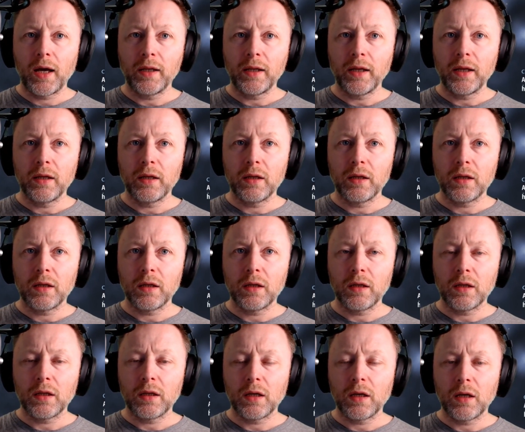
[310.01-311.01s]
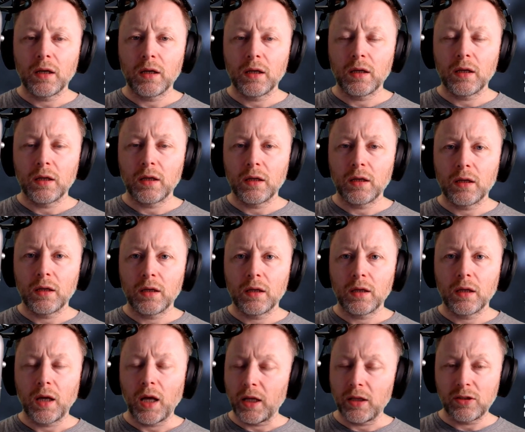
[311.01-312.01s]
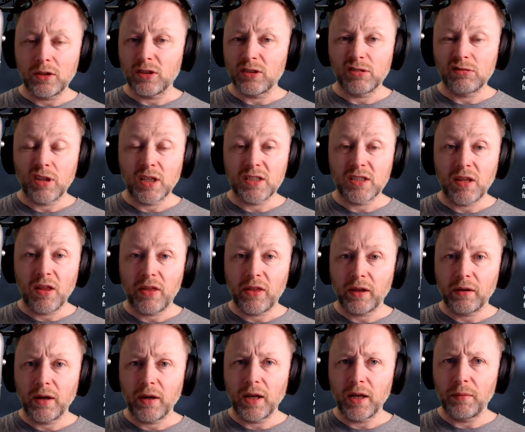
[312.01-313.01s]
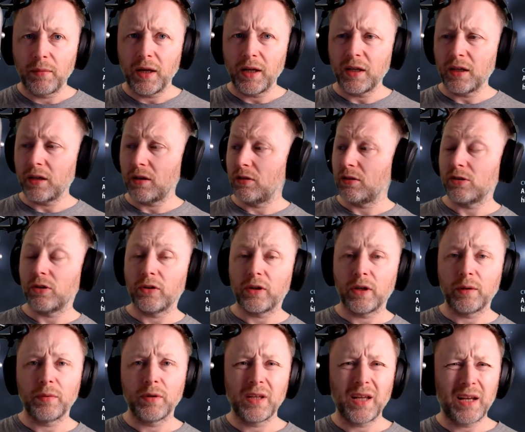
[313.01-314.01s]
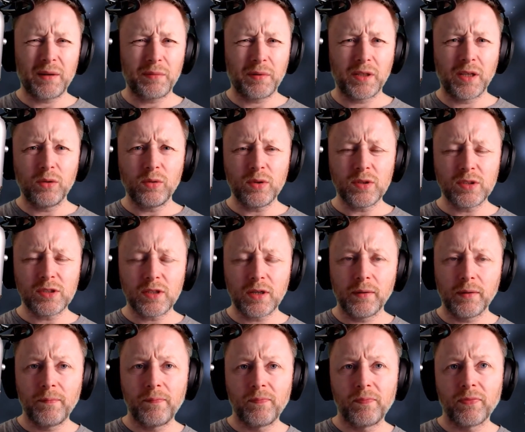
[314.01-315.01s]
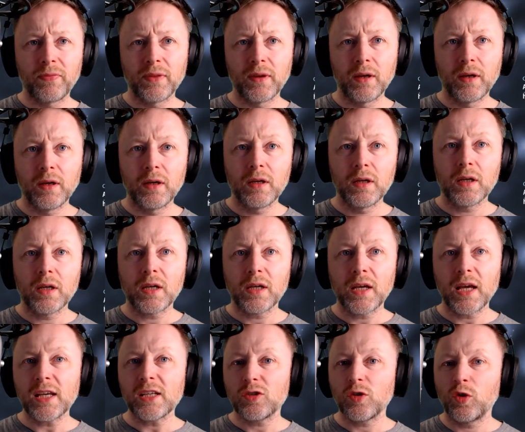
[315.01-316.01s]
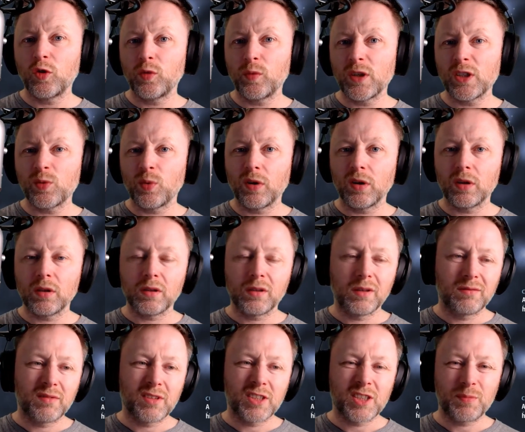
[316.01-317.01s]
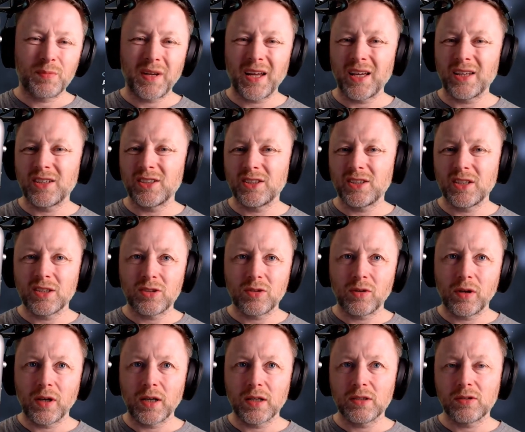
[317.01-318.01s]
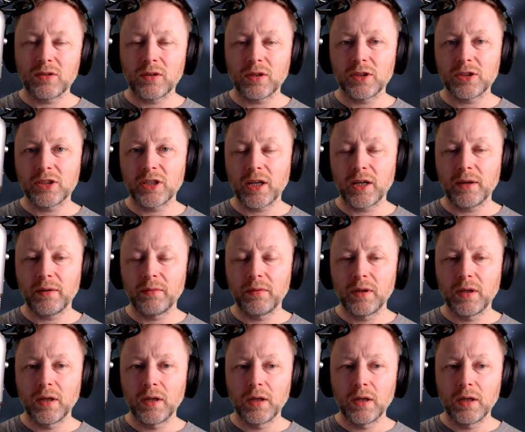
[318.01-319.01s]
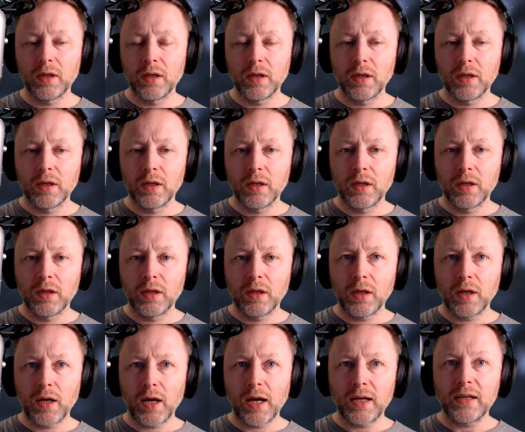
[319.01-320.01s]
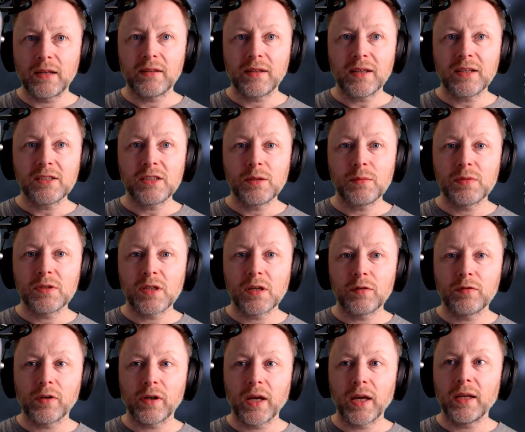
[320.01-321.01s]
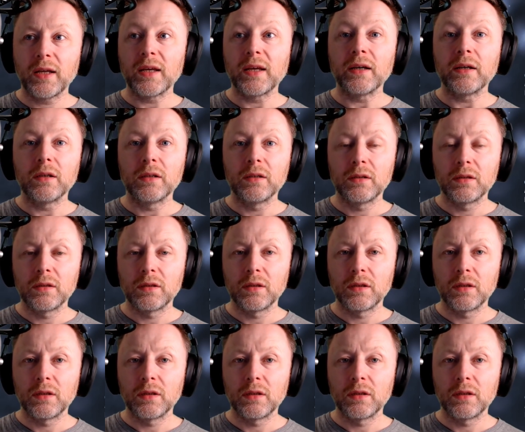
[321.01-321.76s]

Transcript: and he and he just doesn't think any merit he's looking about. Anybody notice that? He gets on these work spreadsheets or that sort of shit. And he thinks to himself again, here,